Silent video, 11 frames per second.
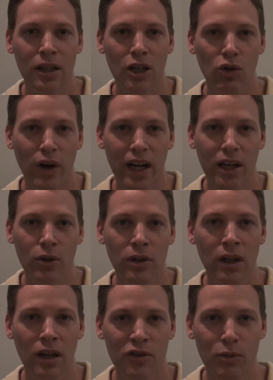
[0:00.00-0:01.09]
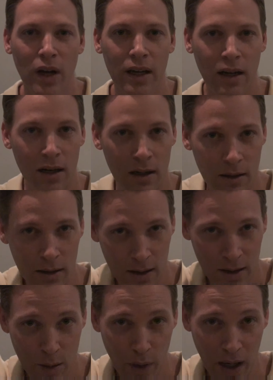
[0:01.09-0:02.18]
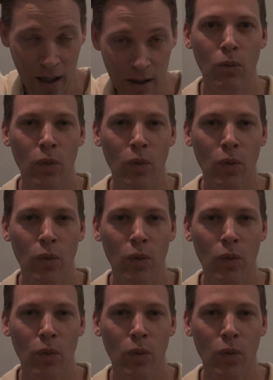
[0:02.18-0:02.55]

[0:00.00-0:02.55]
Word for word: the crown of my hair in the back.